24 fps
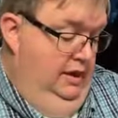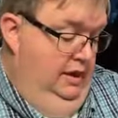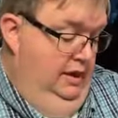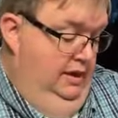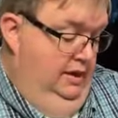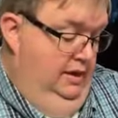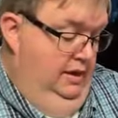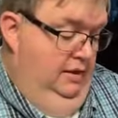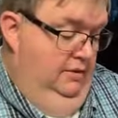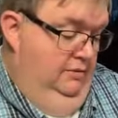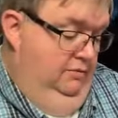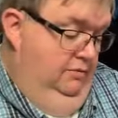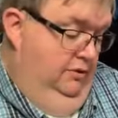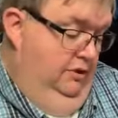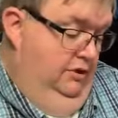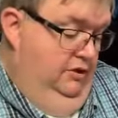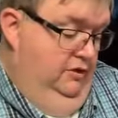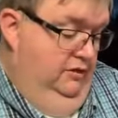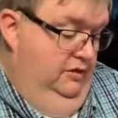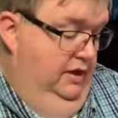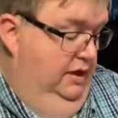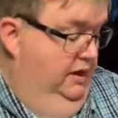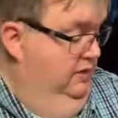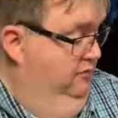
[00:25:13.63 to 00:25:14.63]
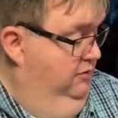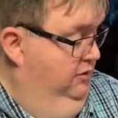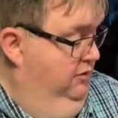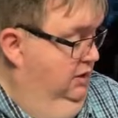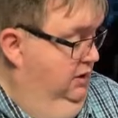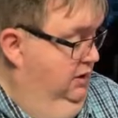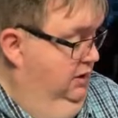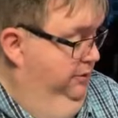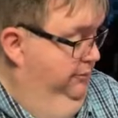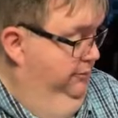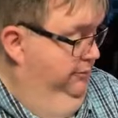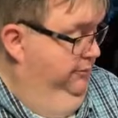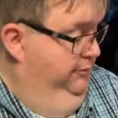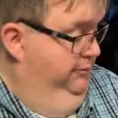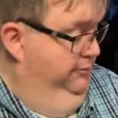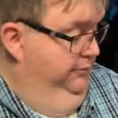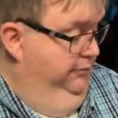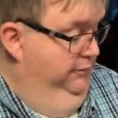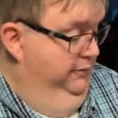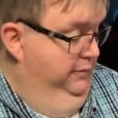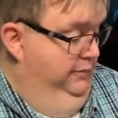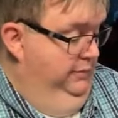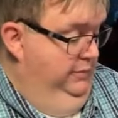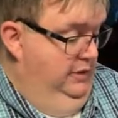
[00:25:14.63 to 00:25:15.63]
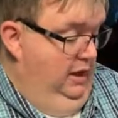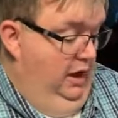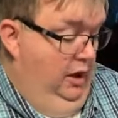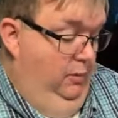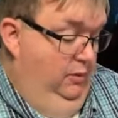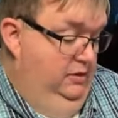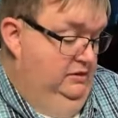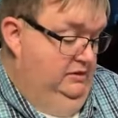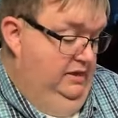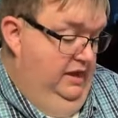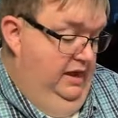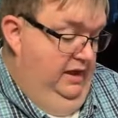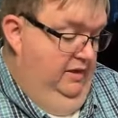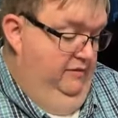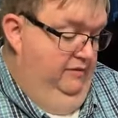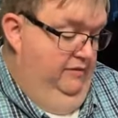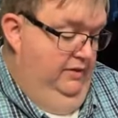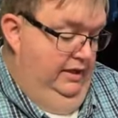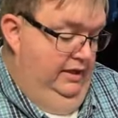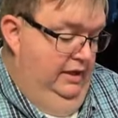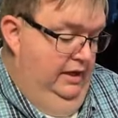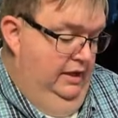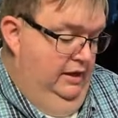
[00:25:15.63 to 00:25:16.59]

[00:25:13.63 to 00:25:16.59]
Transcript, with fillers: And uh, we do that every year. I always have.